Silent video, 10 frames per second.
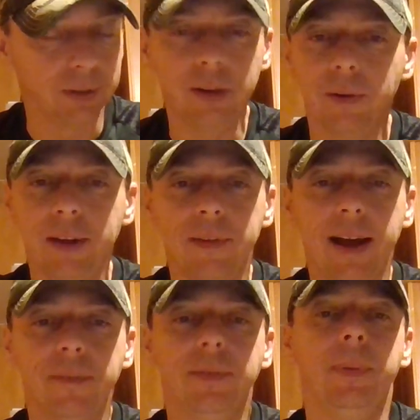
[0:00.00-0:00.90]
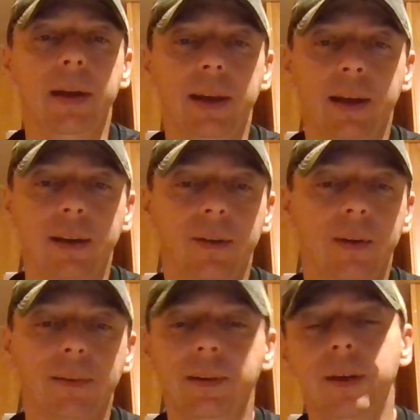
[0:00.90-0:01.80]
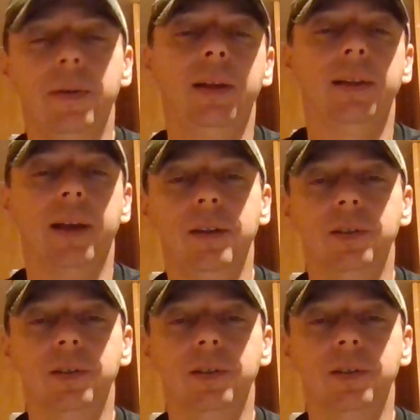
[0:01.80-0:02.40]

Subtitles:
you don't even have to pee it. You don't have to do anything.